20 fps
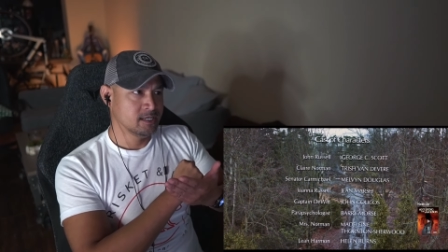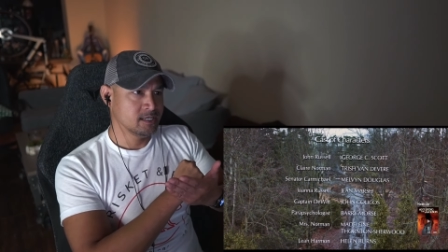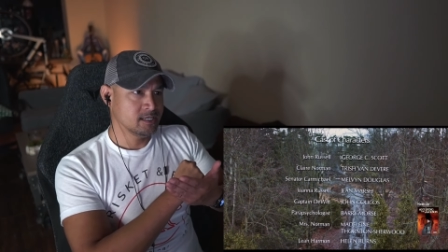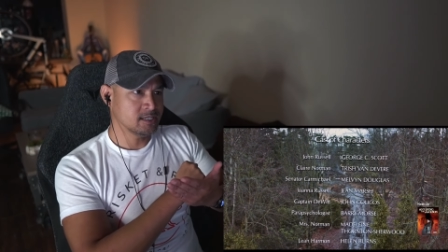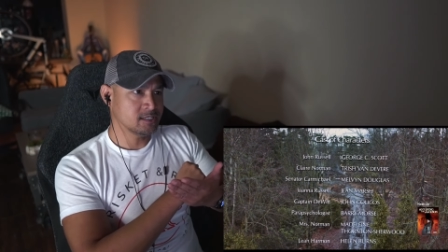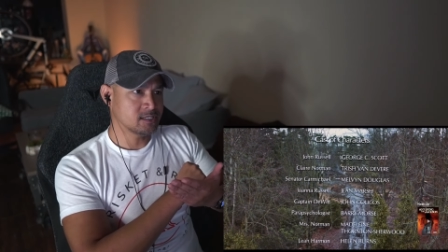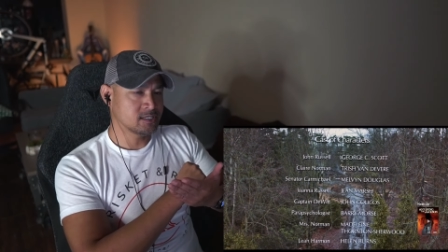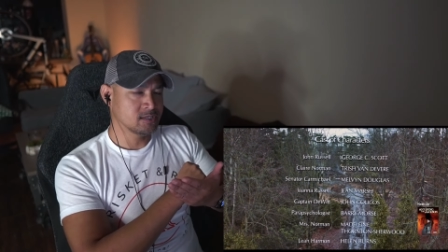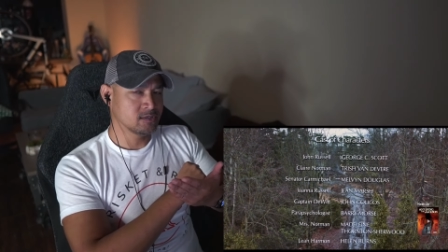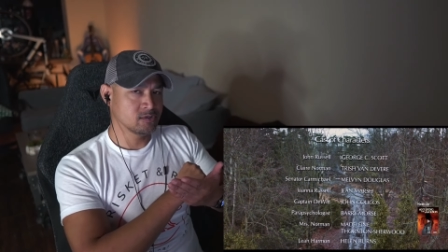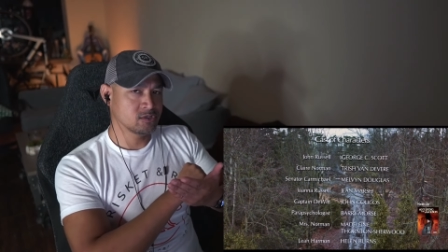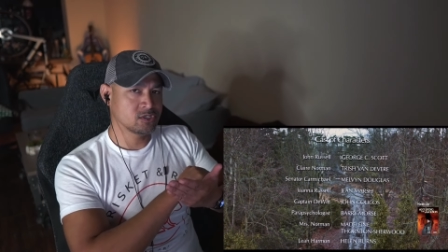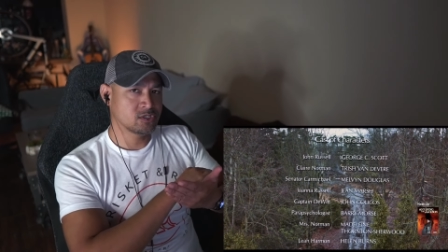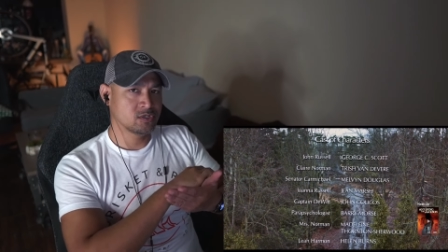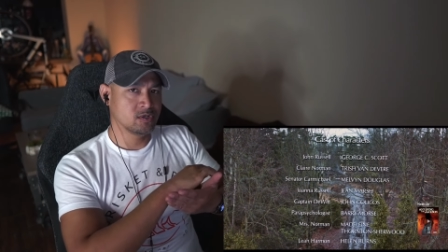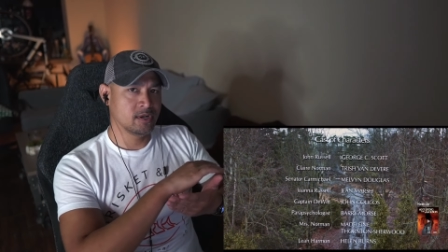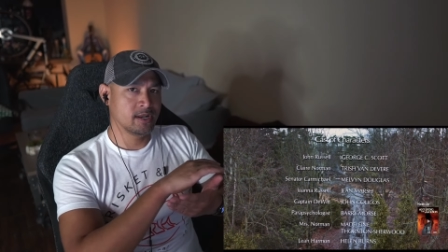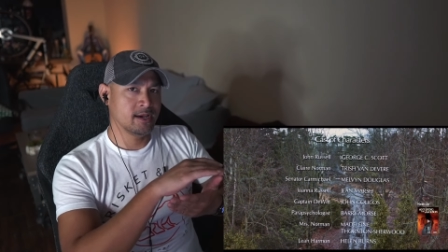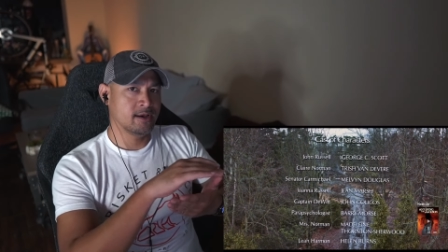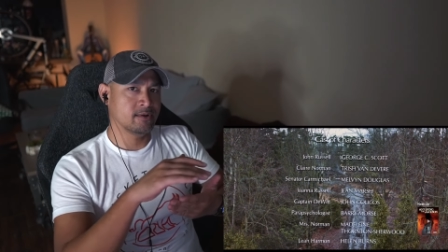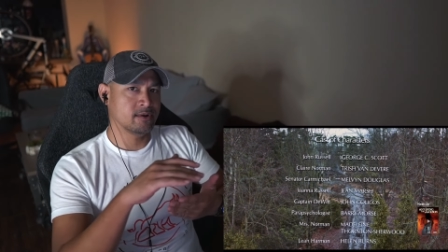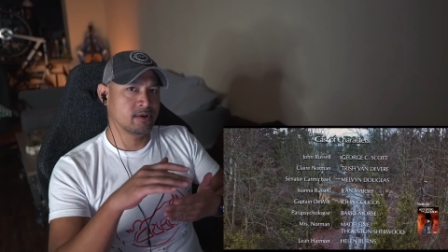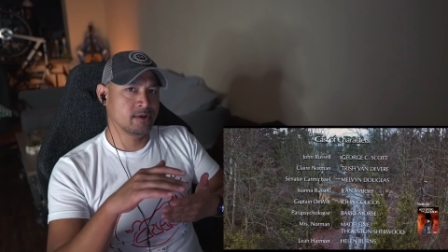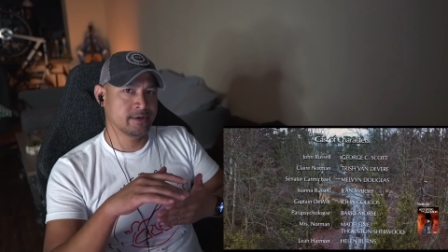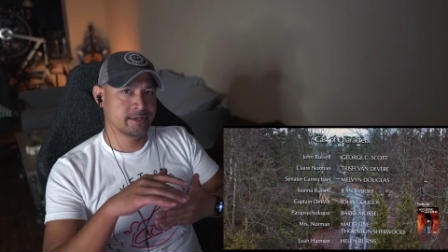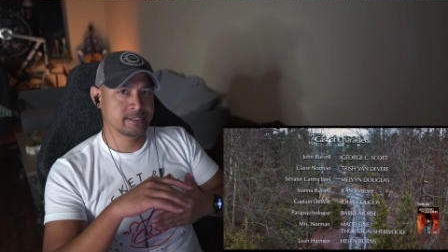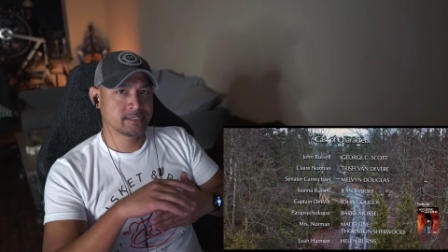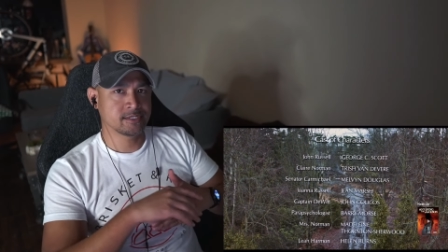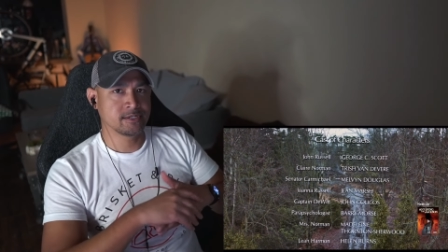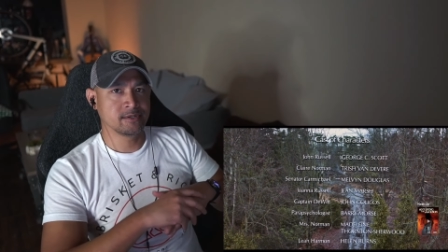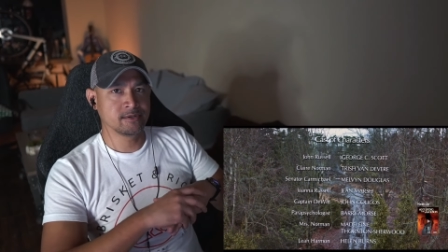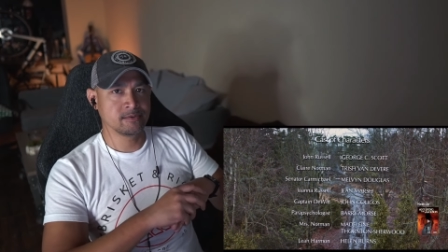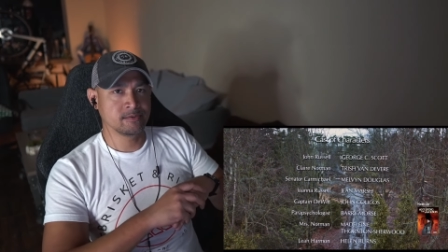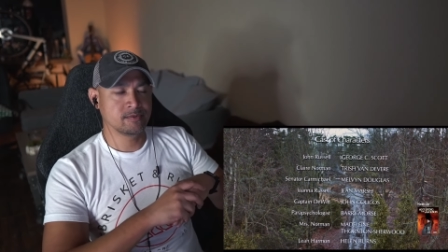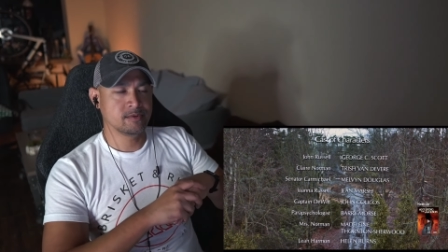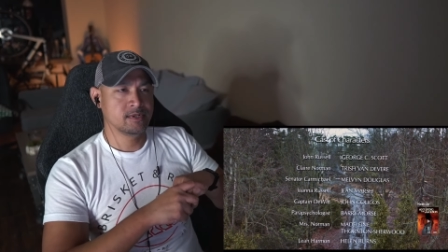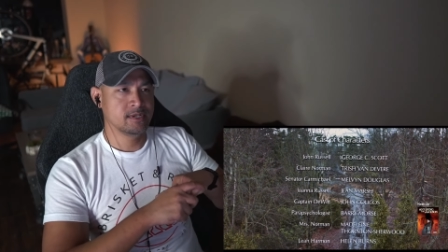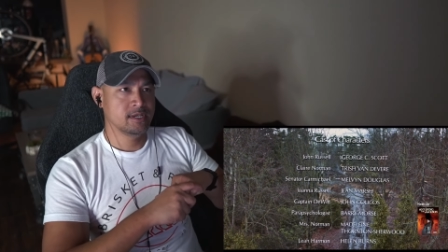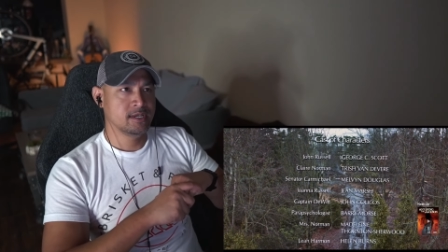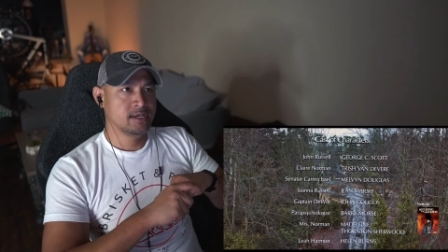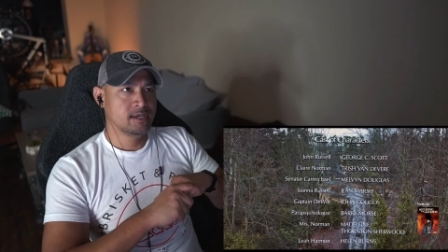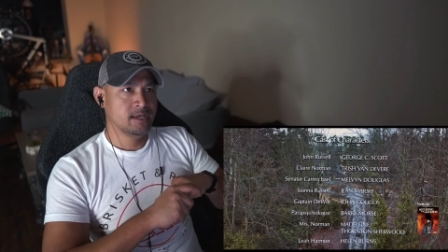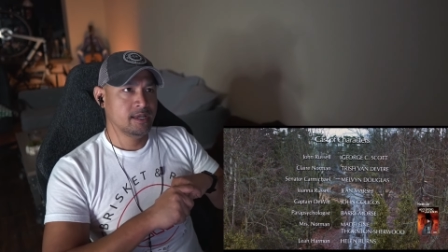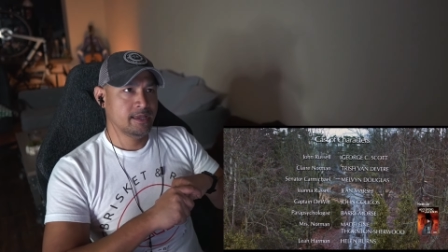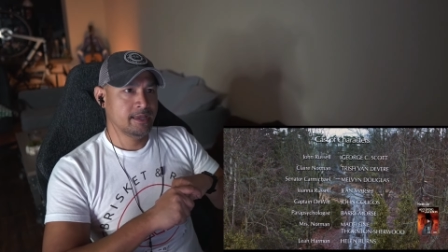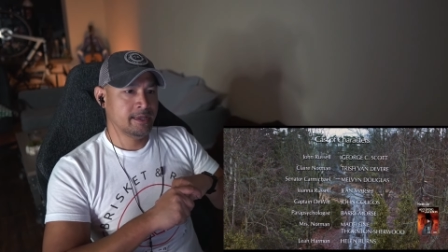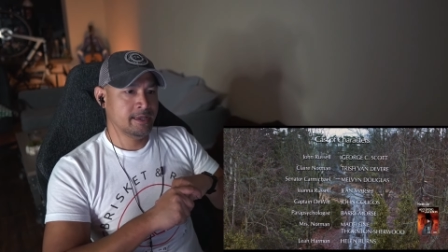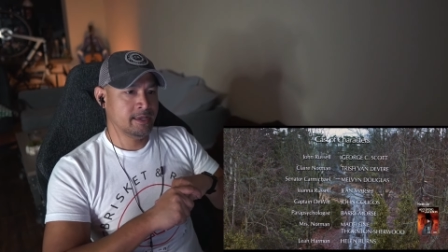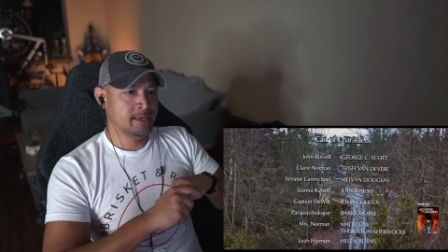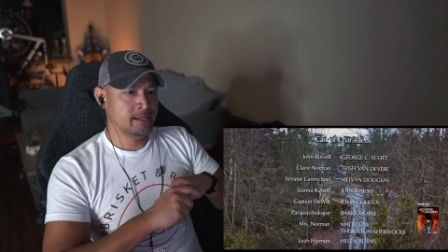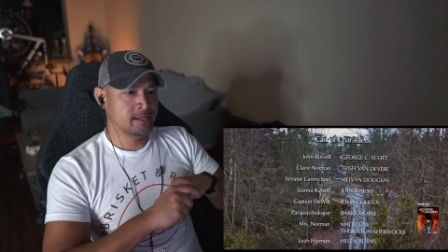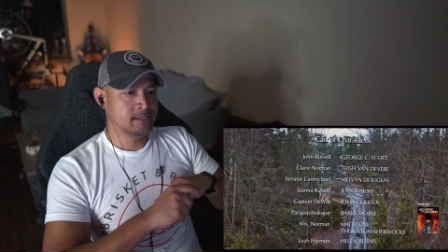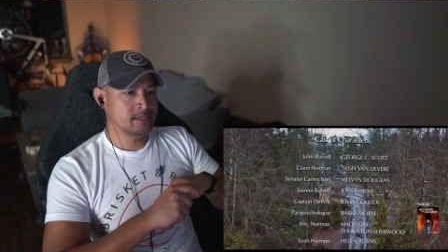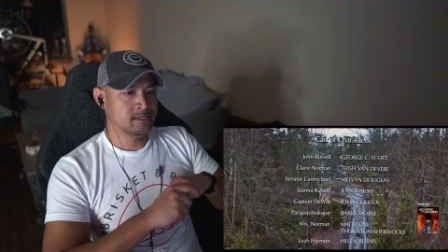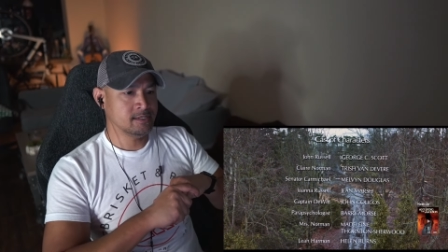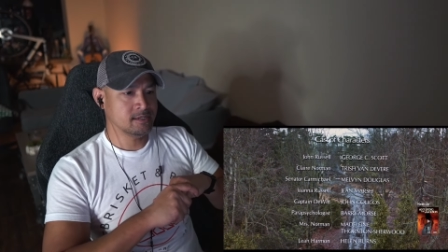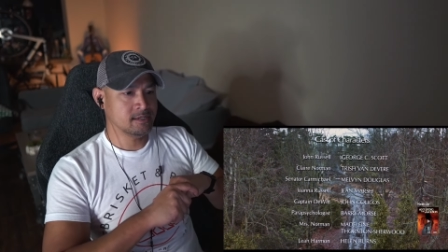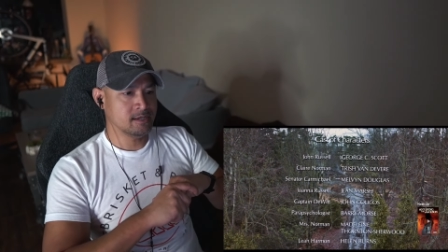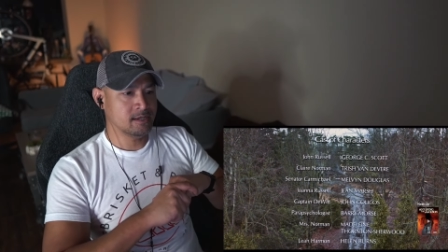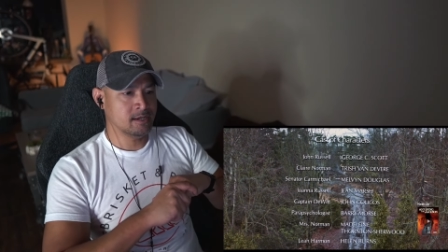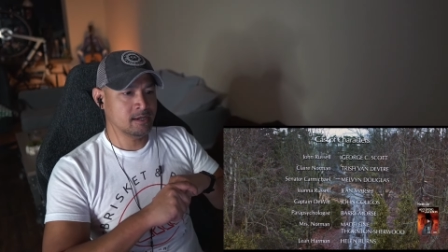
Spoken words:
it still stood out on its own. And